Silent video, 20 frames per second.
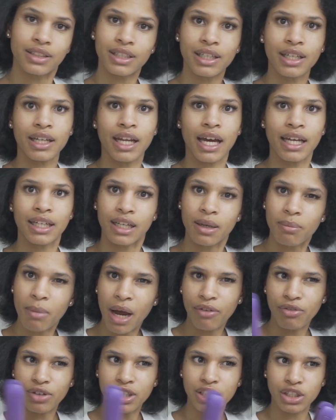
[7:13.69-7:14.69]
And I did my
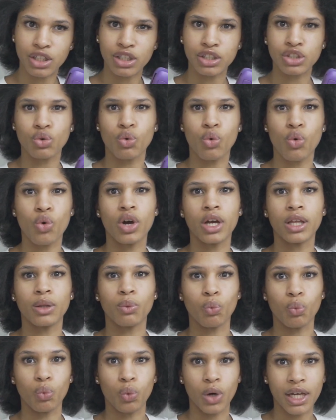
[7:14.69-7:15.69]
research
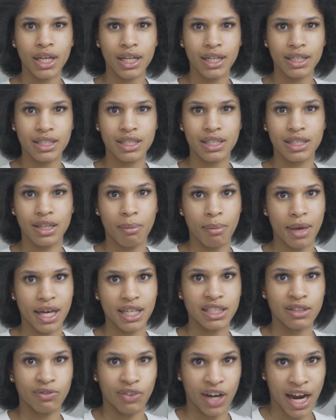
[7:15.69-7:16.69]
on what's the
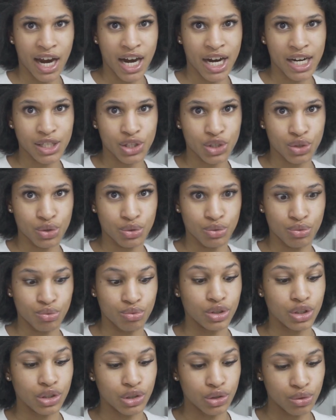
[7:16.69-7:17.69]
best flat iron to
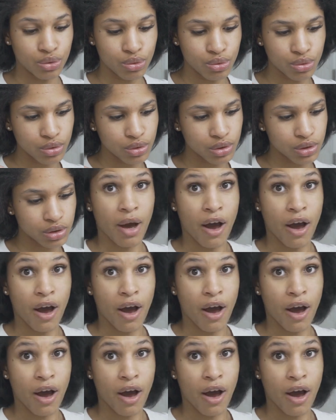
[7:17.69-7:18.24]
use,